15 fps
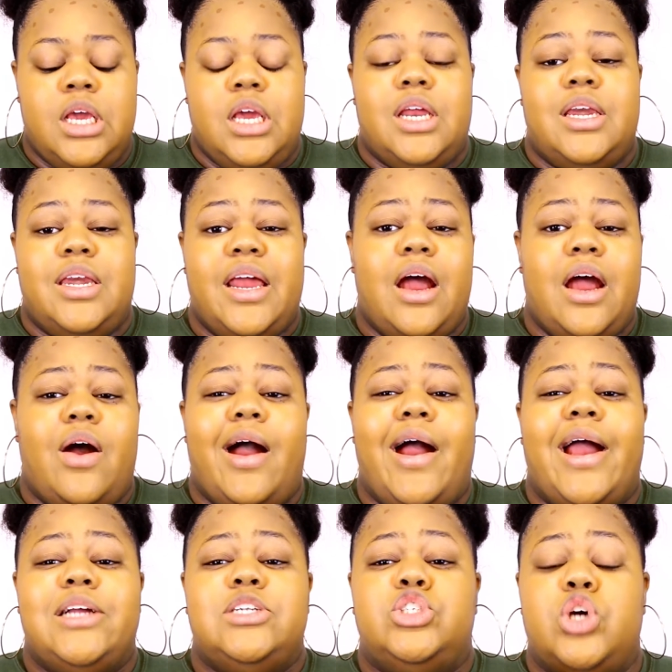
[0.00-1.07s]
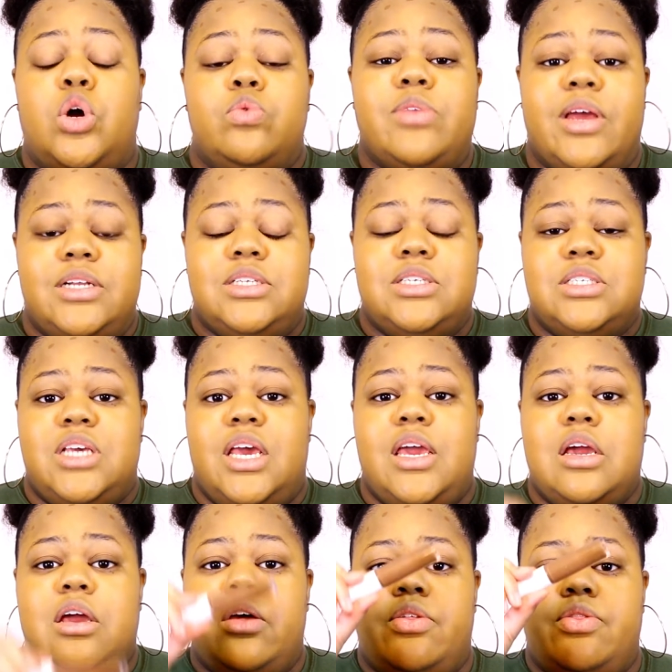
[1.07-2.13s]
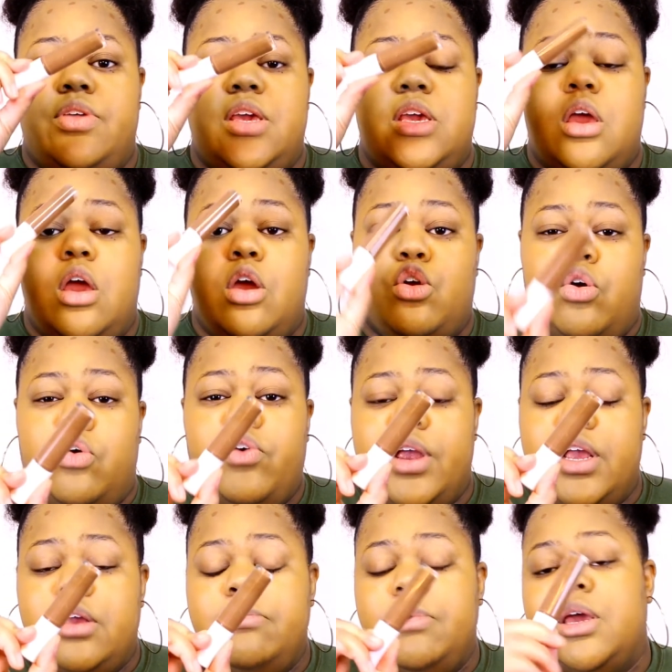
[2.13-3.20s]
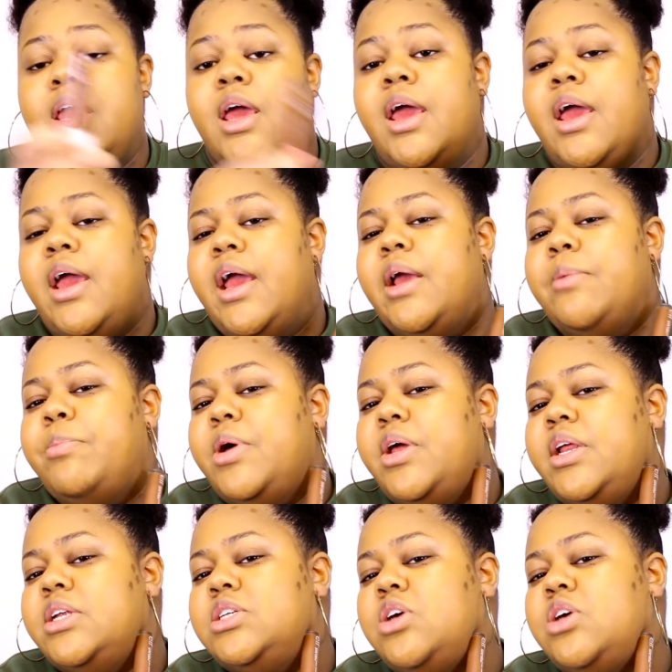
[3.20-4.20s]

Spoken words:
Now, I don't like to take the cream and put it